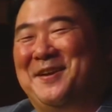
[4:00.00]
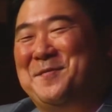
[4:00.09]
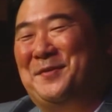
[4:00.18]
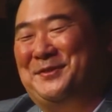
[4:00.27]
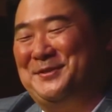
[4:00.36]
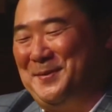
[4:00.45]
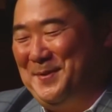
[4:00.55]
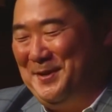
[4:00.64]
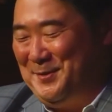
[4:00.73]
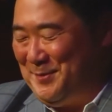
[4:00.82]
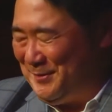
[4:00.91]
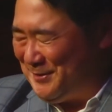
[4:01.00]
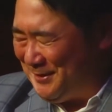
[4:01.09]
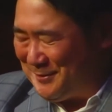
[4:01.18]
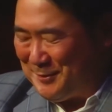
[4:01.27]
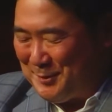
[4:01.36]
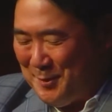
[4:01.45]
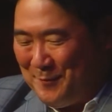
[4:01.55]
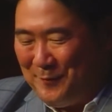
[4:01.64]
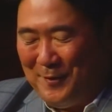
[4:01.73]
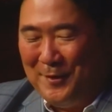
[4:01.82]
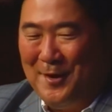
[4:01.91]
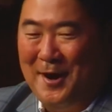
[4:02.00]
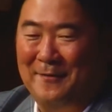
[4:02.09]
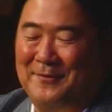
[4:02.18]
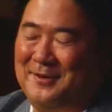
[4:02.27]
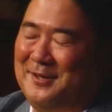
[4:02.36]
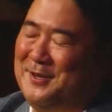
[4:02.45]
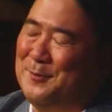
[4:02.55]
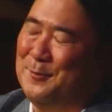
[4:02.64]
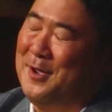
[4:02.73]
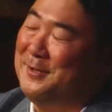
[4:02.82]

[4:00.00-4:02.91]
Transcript: with someone who is just so far off? And then you're right,